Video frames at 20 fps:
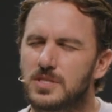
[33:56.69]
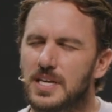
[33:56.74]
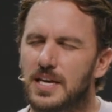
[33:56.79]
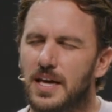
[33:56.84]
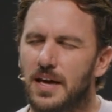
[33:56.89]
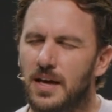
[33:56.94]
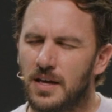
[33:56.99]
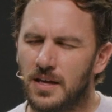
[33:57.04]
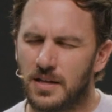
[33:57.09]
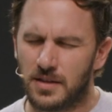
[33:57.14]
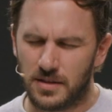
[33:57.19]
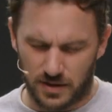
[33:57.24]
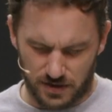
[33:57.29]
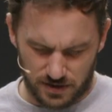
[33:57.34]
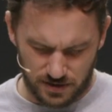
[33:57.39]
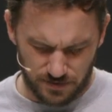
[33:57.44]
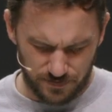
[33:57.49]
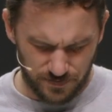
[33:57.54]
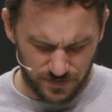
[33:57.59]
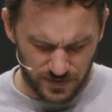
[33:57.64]
again
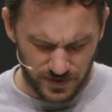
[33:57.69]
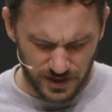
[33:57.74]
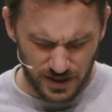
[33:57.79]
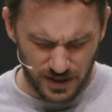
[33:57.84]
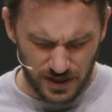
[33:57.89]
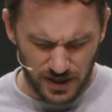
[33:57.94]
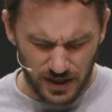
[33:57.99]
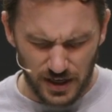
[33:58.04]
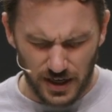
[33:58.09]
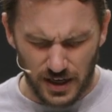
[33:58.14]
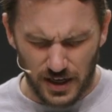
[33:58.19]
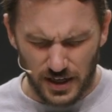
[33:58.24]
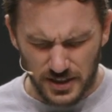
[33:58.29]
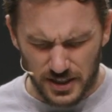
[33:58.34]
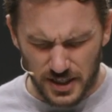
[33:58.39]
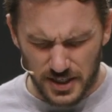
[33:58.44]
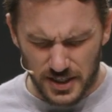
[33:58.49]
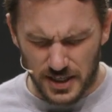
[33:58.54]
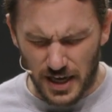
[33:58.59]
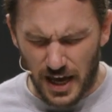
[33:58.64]

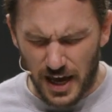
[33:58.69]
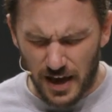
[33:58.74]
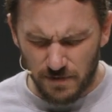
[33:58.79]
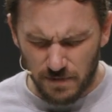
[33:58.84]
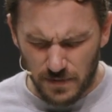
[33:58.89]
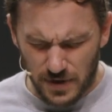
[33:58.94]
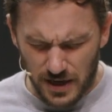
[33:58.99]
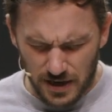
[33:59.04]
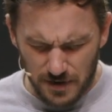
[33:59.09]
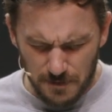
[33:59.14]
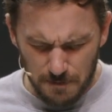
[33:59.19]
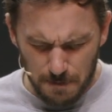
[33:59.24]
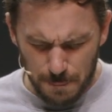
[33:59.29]
to save me,